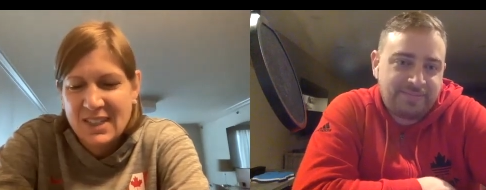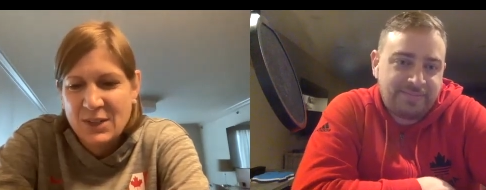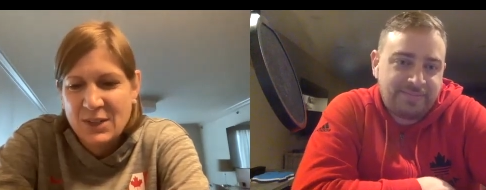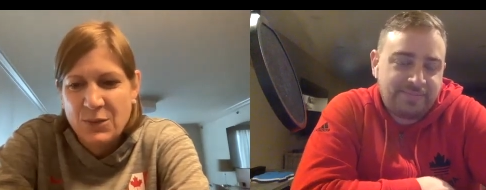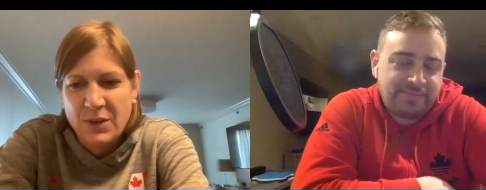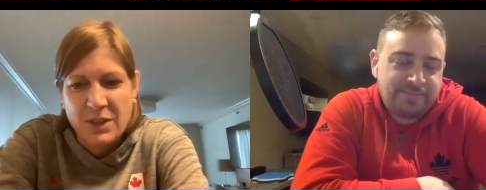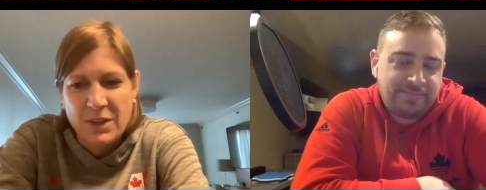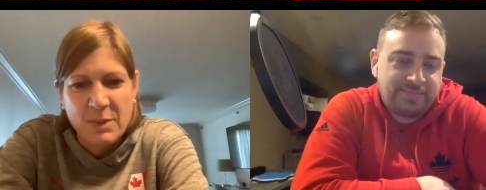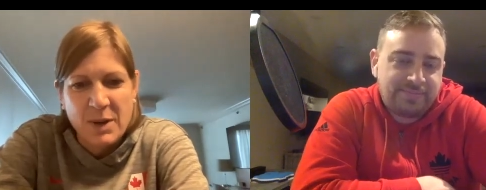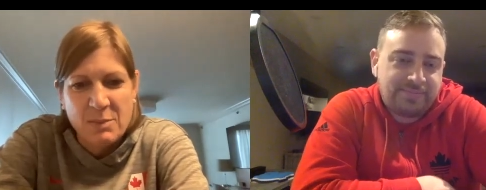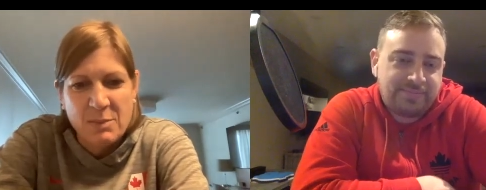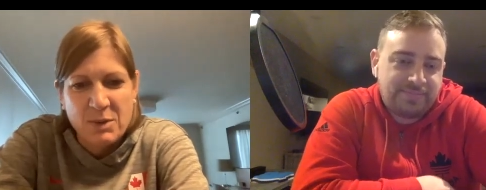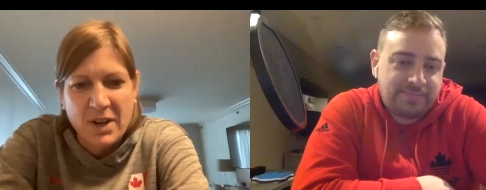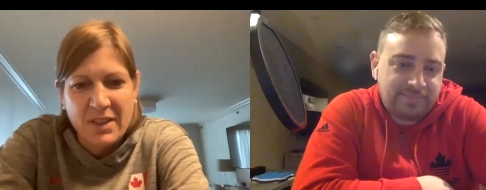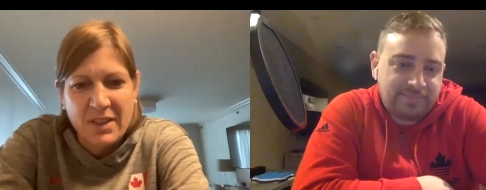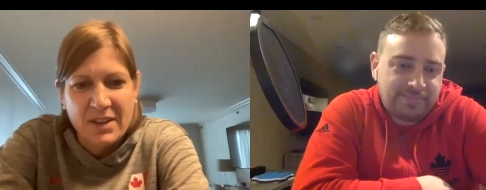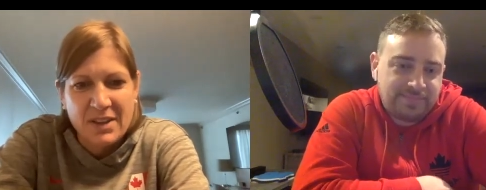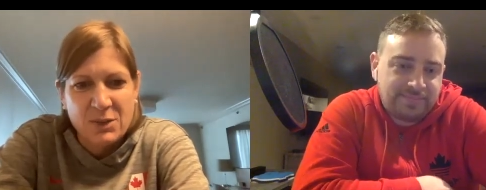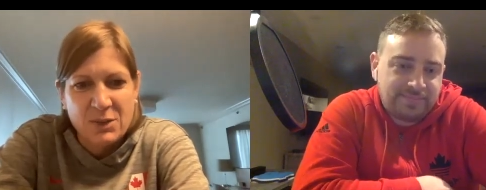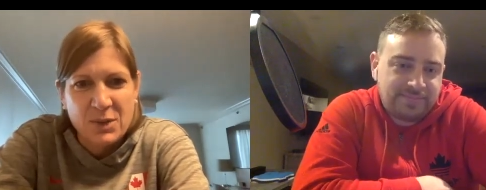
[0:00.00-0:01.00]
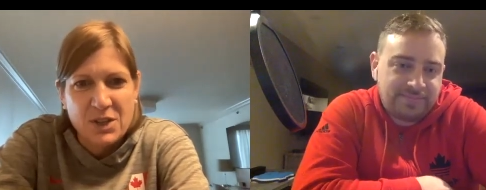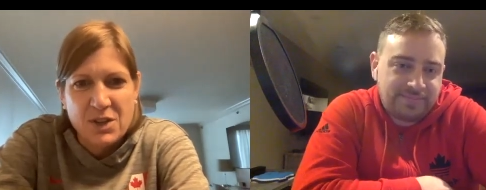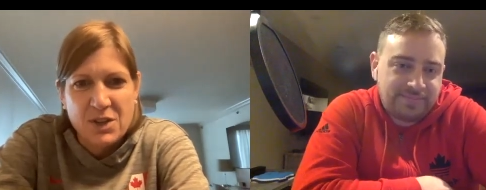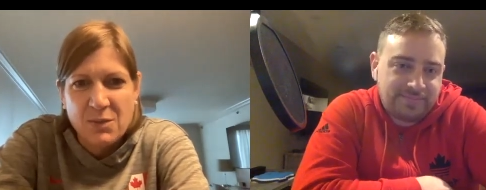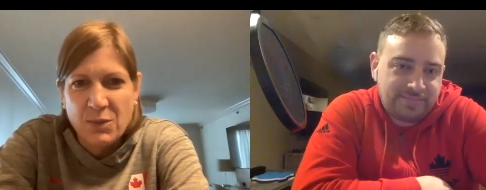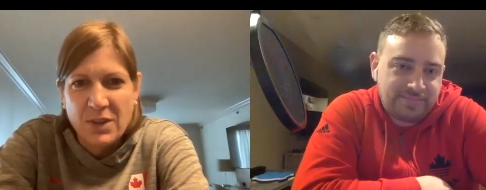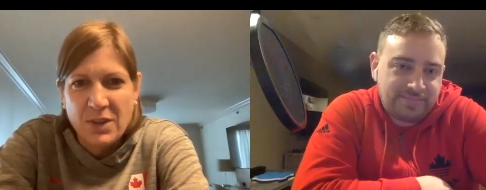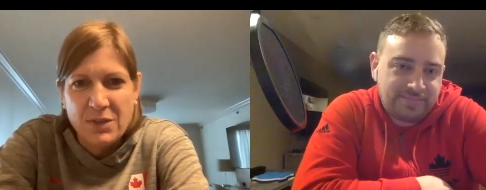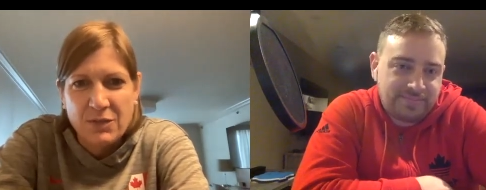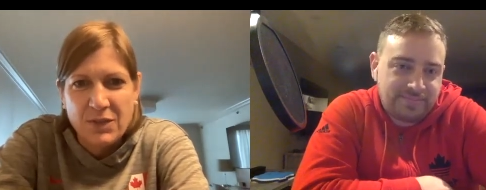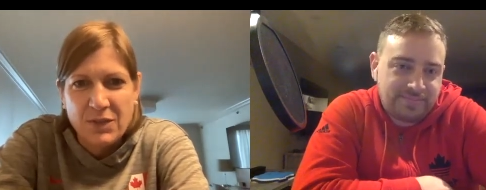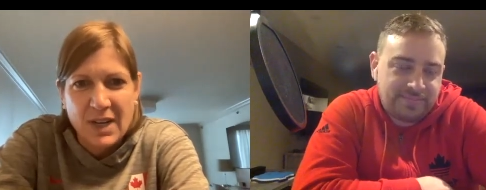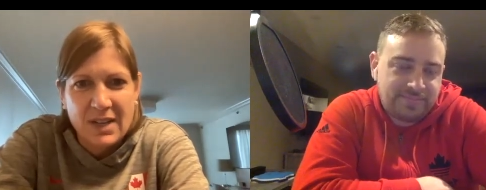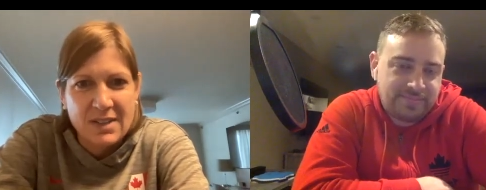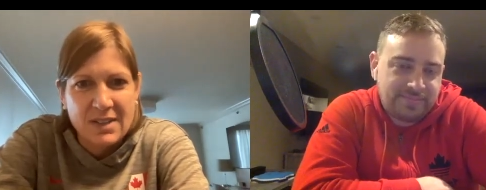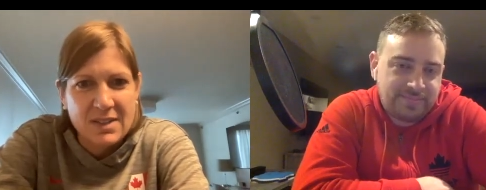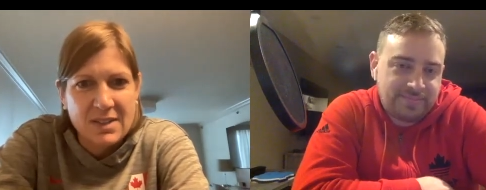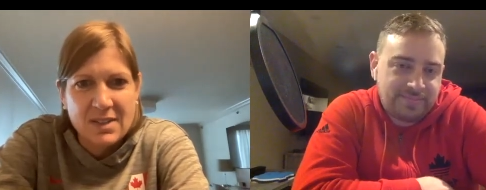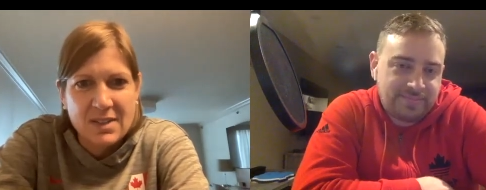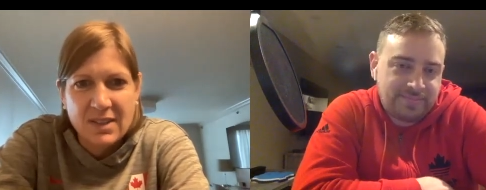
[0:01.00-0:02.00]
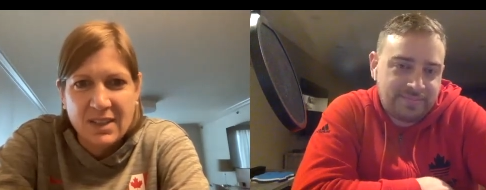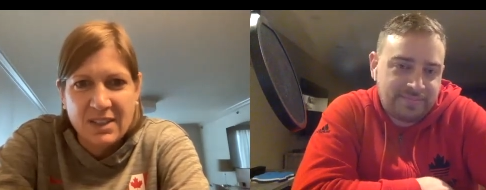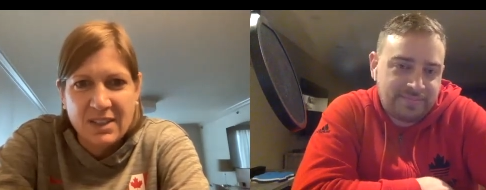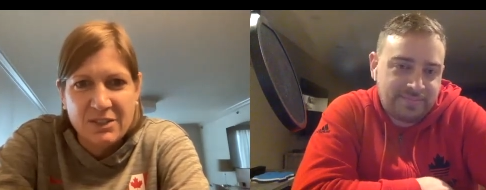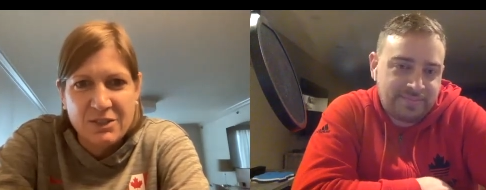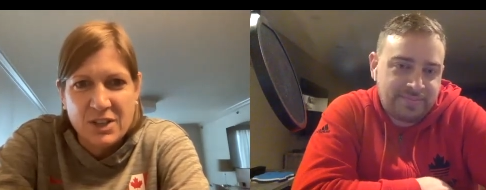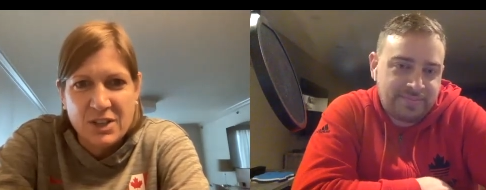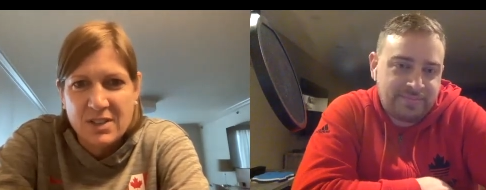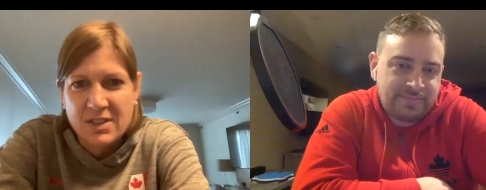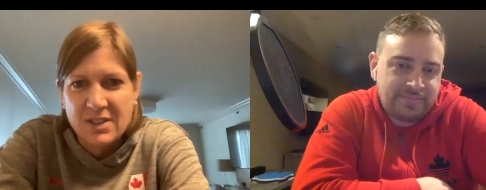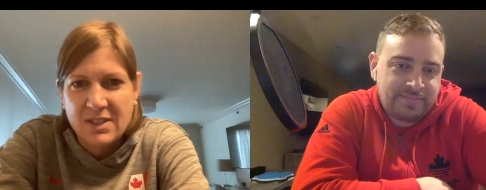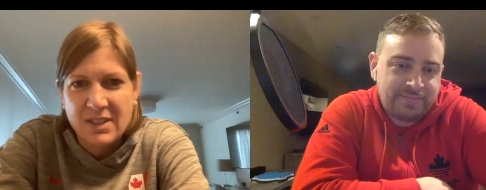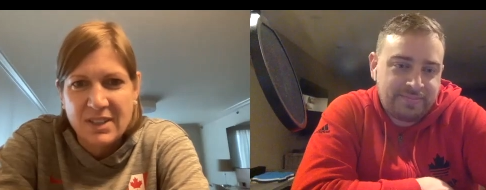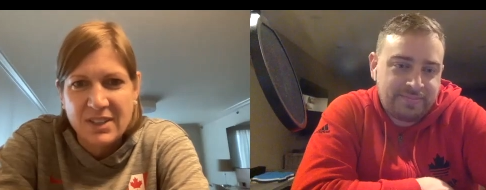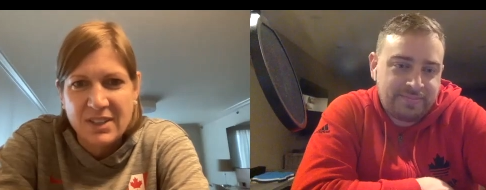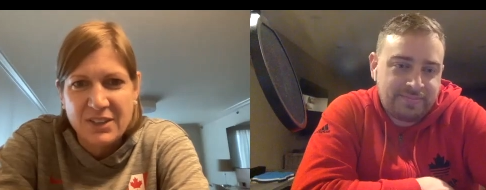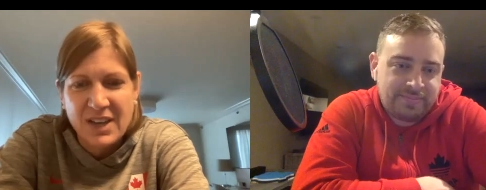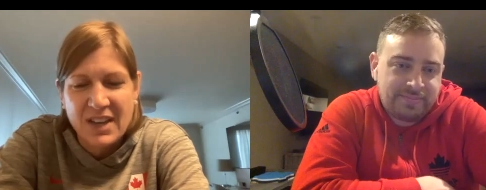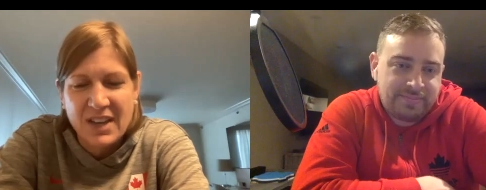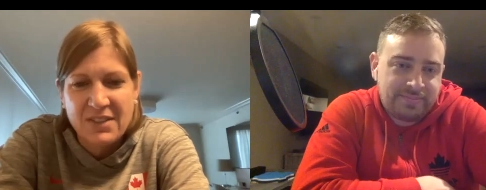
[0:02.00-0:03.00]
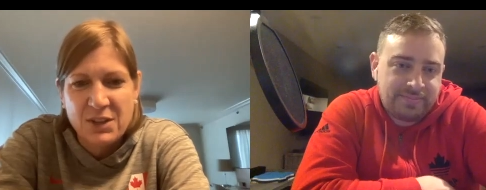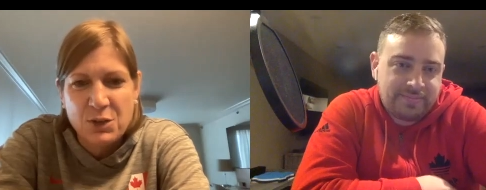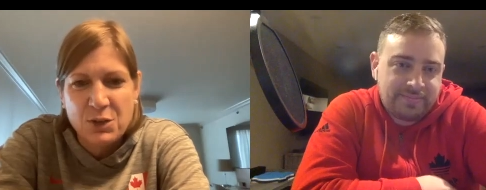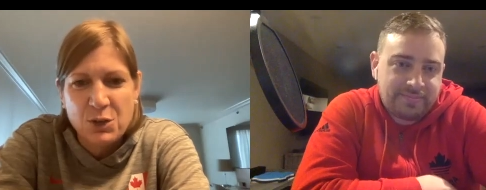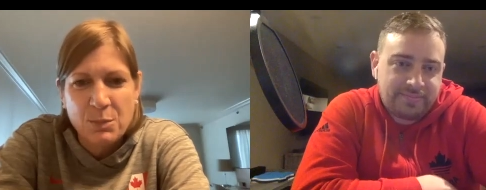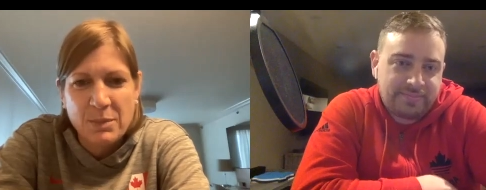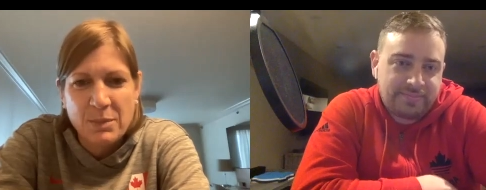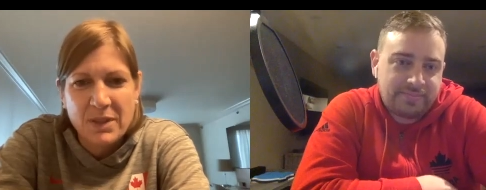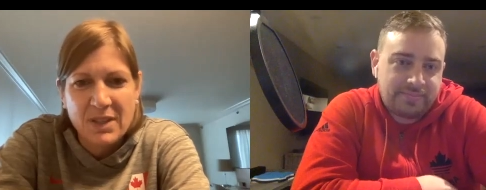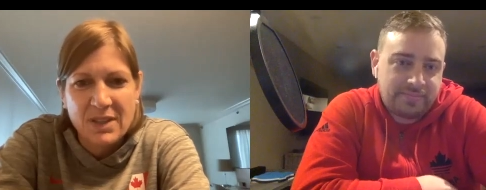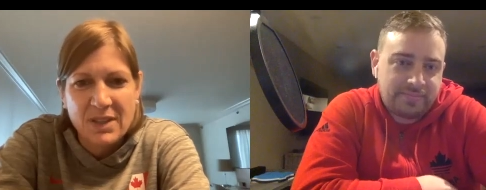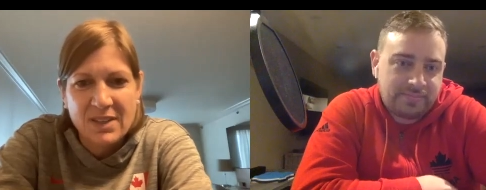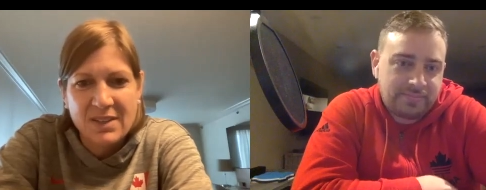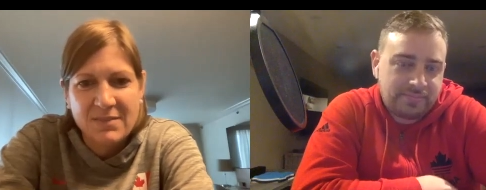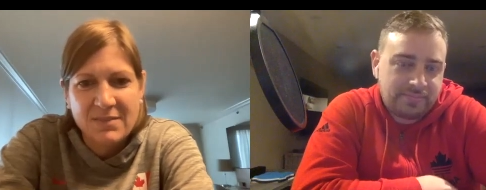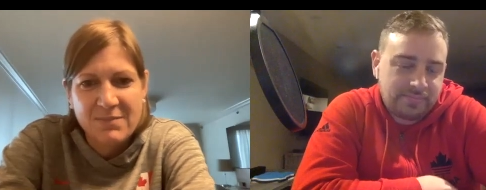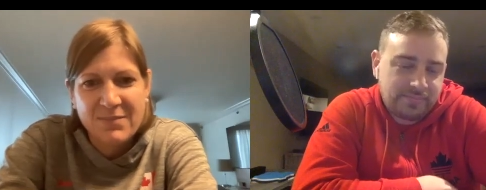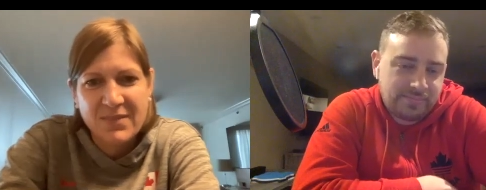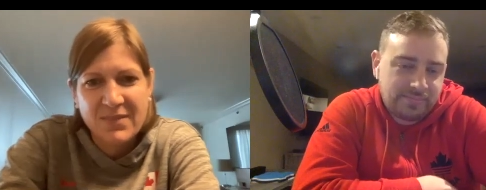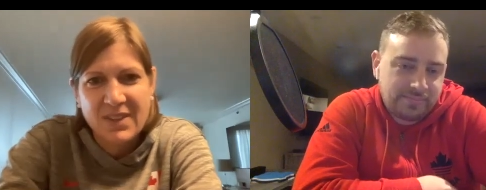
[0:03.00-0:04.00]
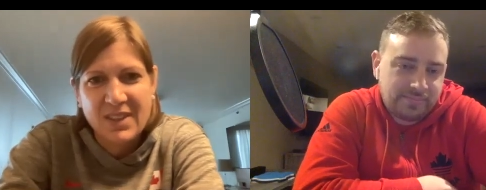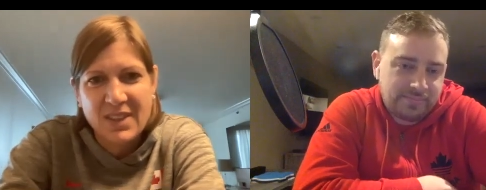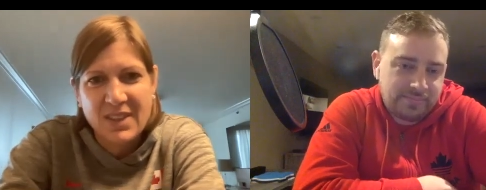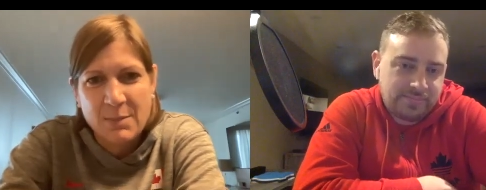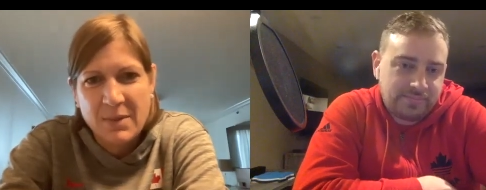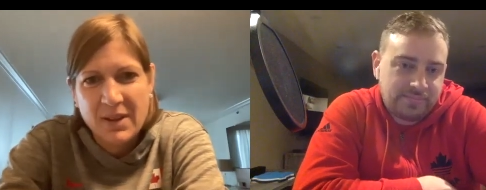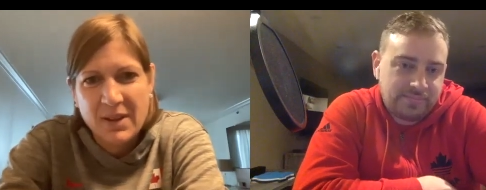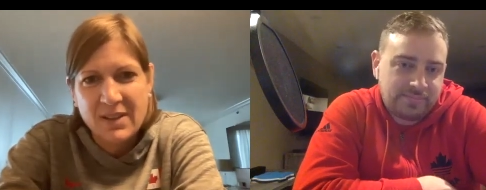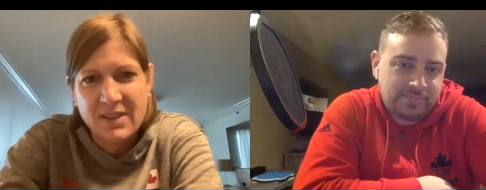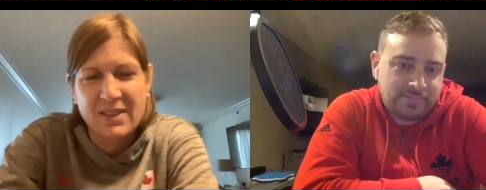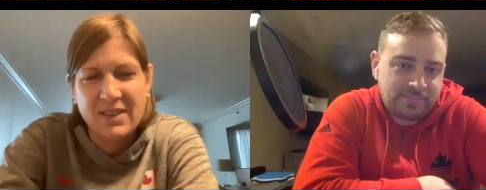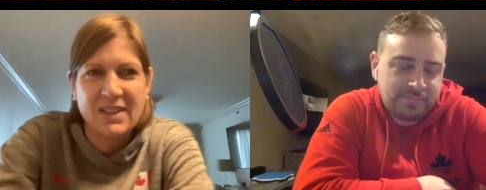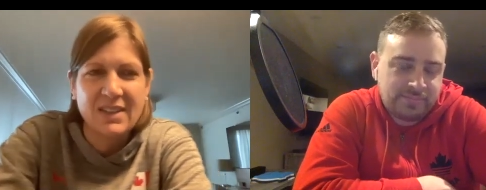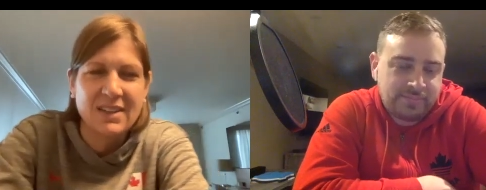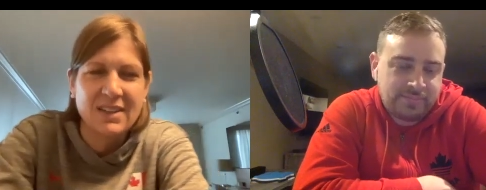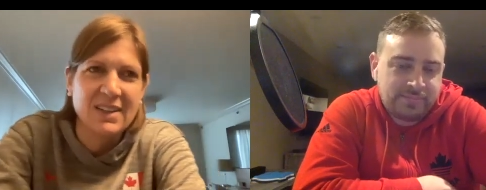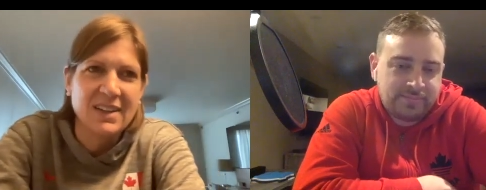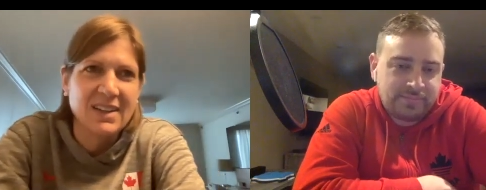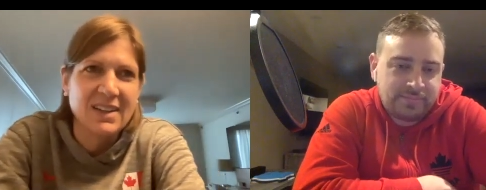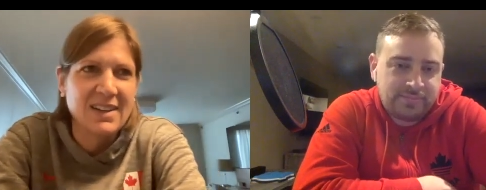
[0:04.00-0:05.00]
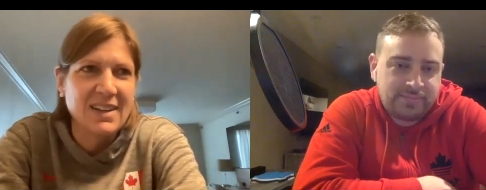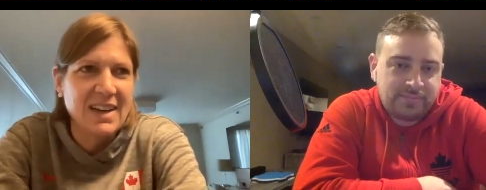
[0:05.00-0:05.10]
Speaker 1: with my brother, which with friends, you know, just you know, he had the hoop and the in the in the uh,